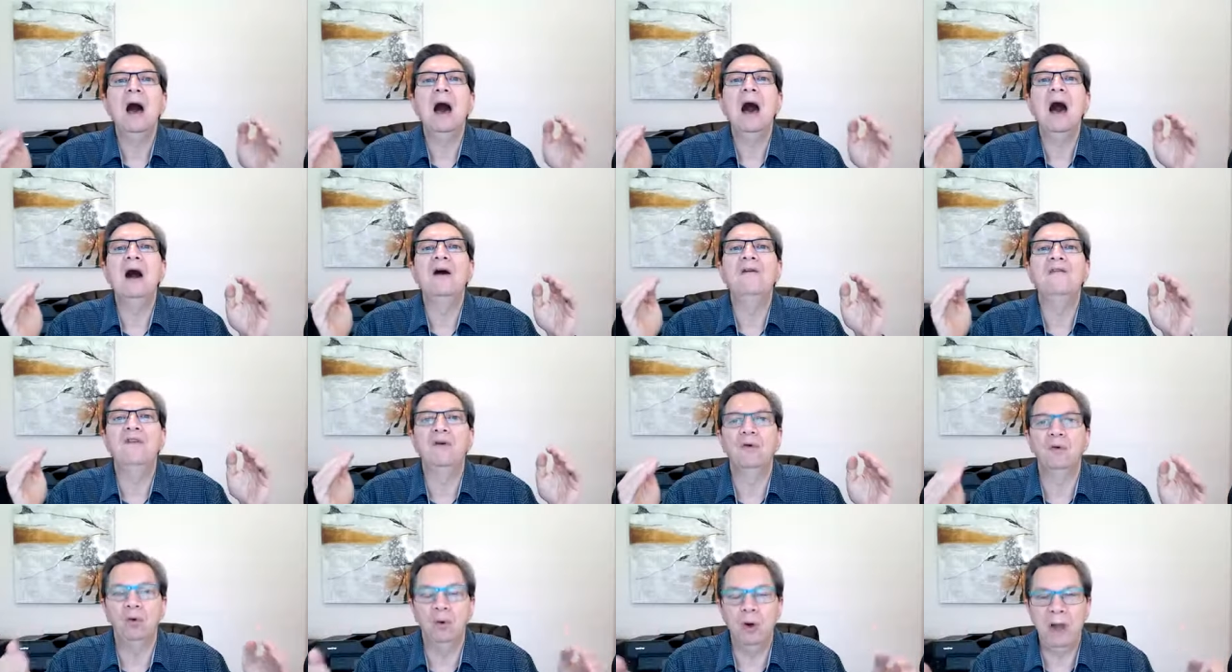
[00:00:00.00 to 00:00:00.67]
of
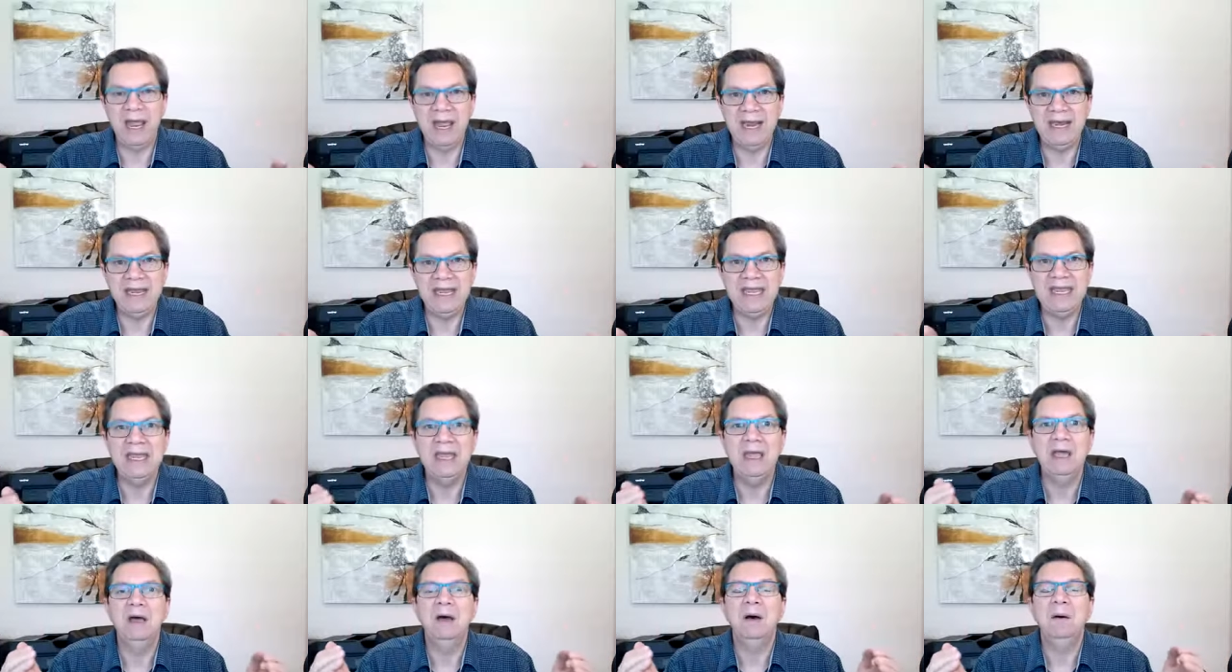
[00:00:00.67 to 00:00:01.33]

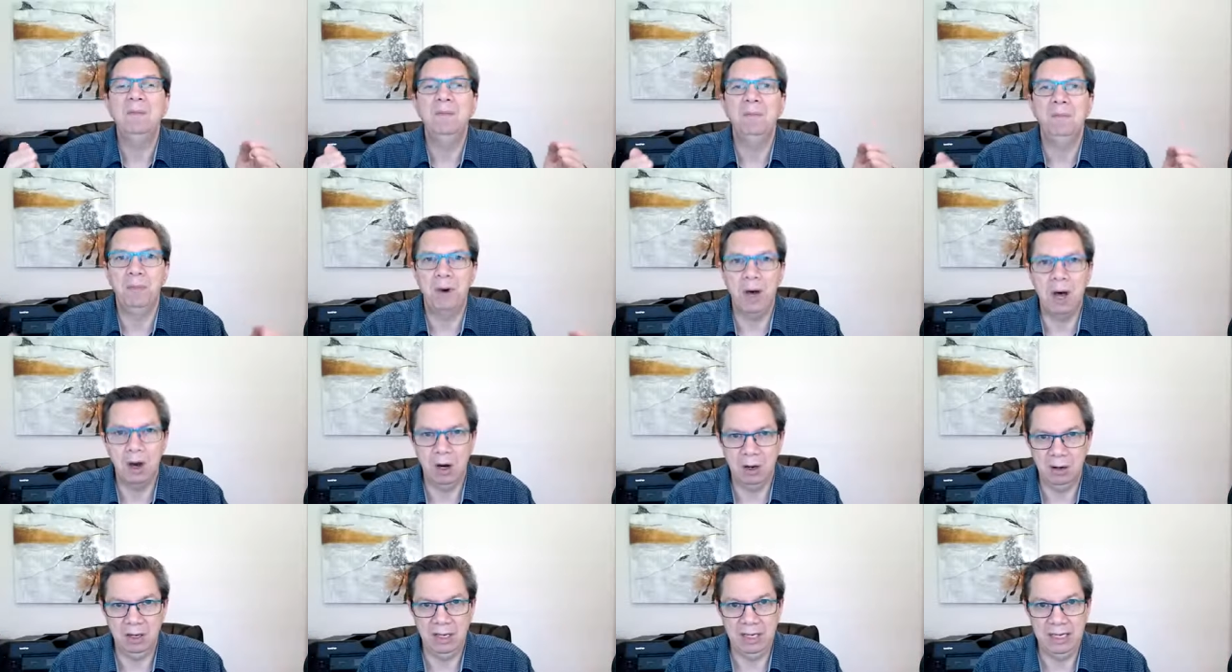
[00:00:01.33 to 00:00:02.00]
ready
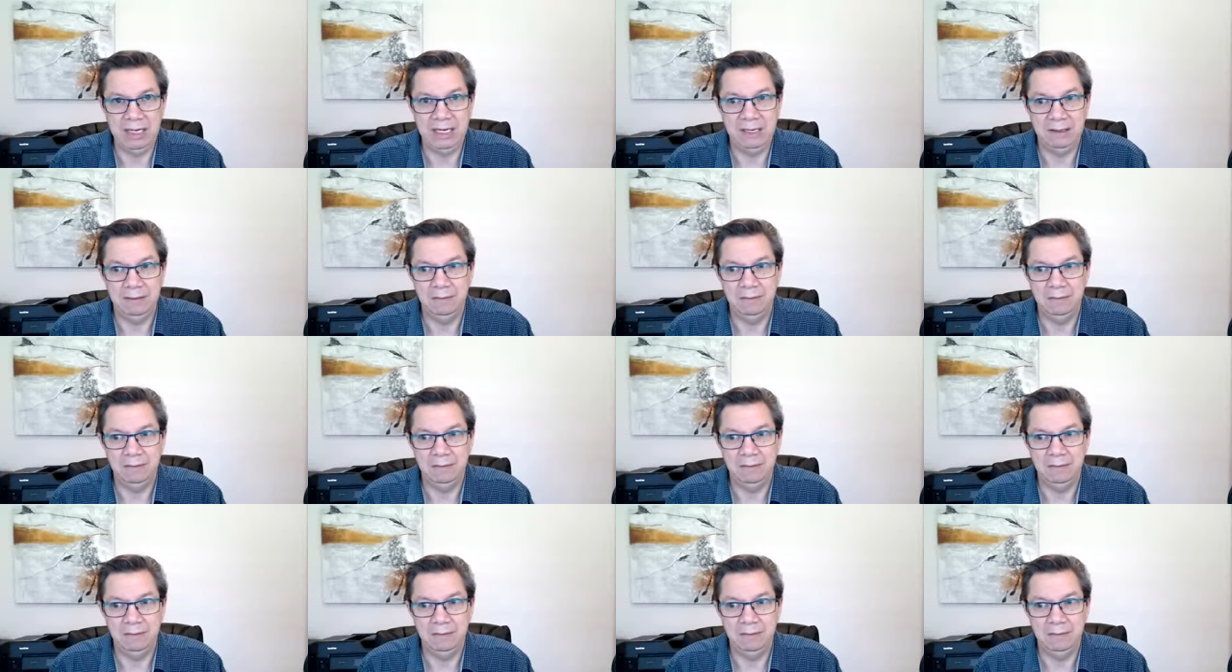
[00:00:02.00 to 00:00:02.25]
barley.